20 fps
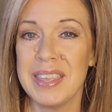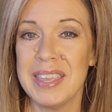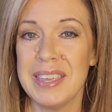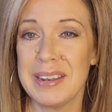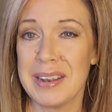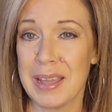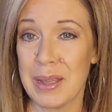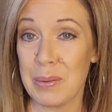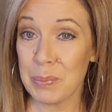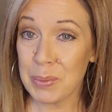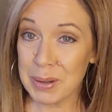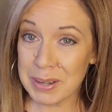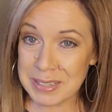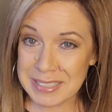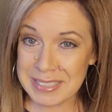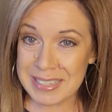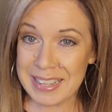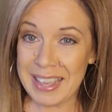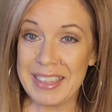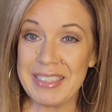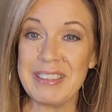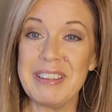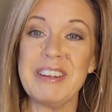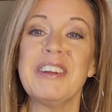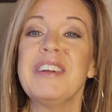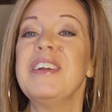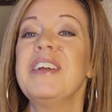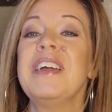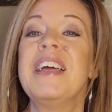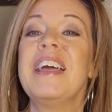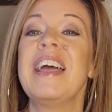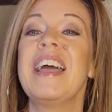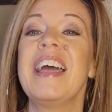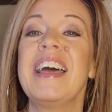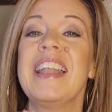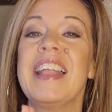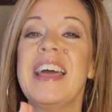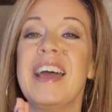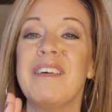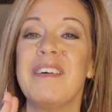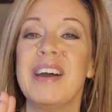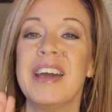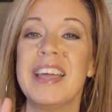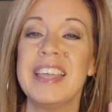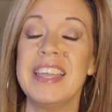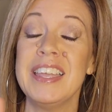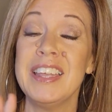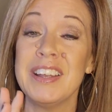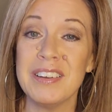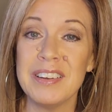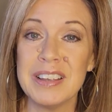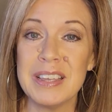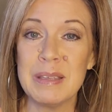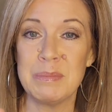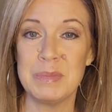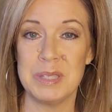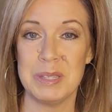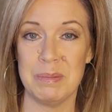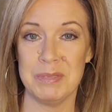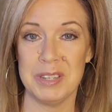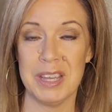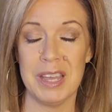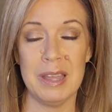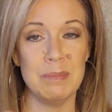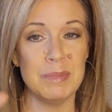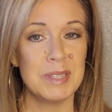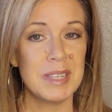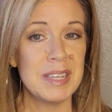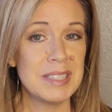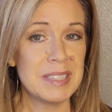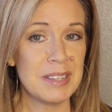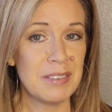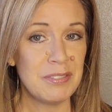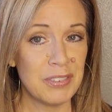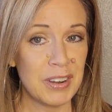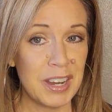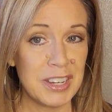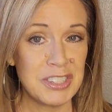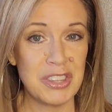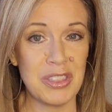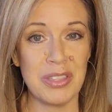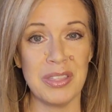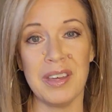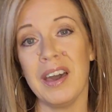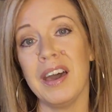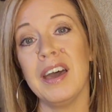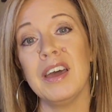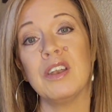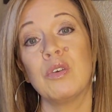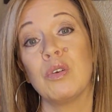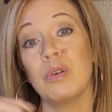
he and I work together, and how I hear him sometimes is a fresh thought,